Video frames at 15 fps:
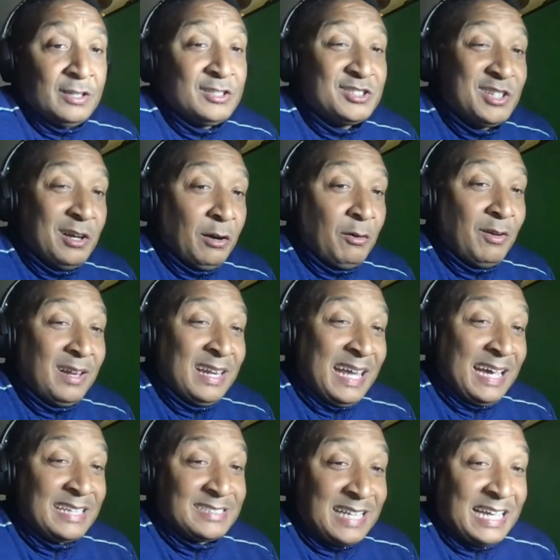So
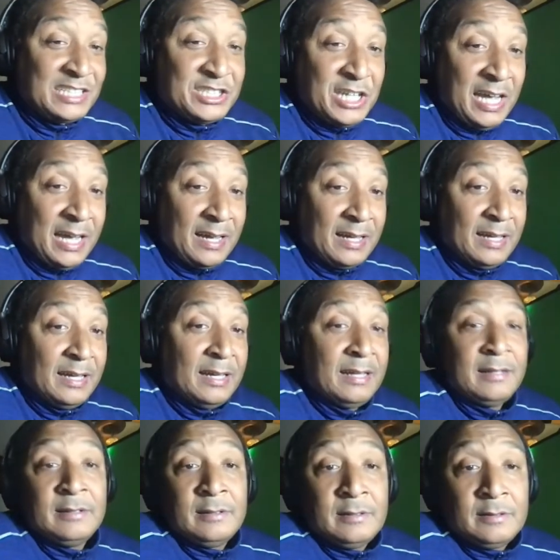last I checked,
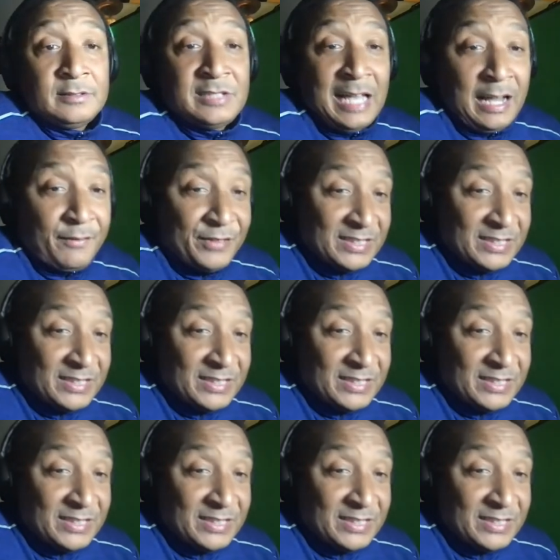Shaka